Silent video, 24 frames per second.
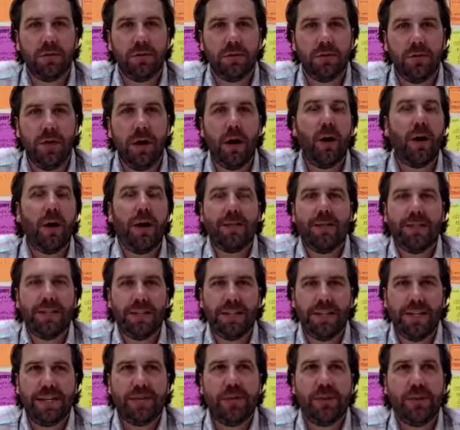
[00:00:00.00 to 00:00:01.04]
Oh, I was going to
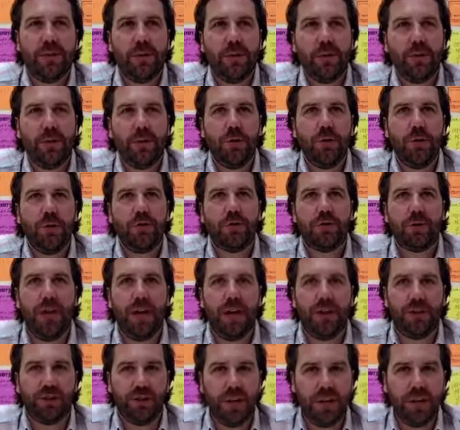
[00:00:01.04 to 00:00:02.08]
say, do you use
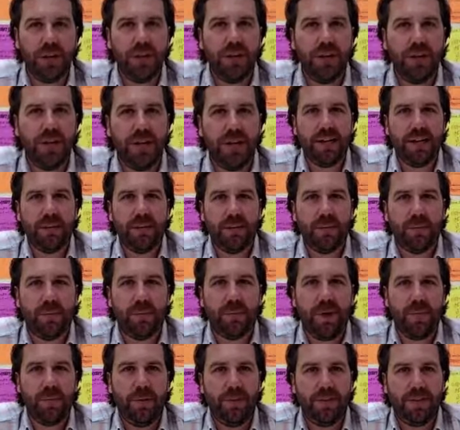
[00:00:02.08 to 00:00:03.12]
JUnit your
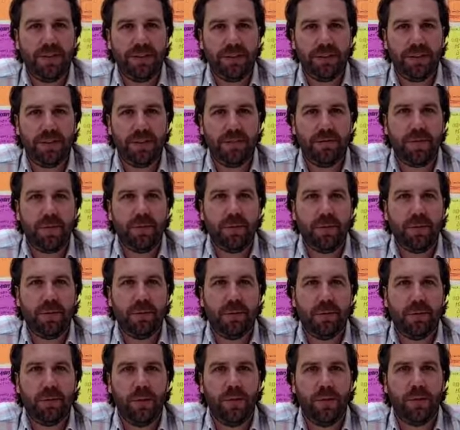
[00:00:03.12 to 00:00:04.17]
primary testing framework,
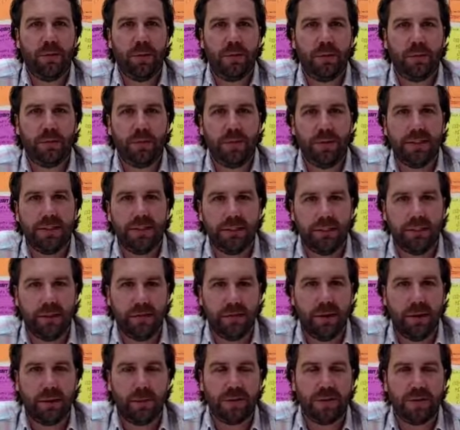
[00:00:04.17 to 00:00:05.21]
or what testing
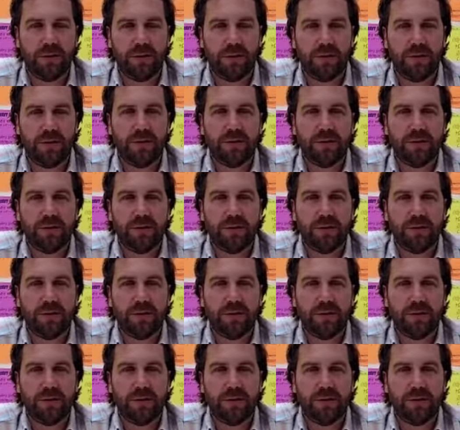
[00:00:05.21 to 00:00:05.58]
framework do you use?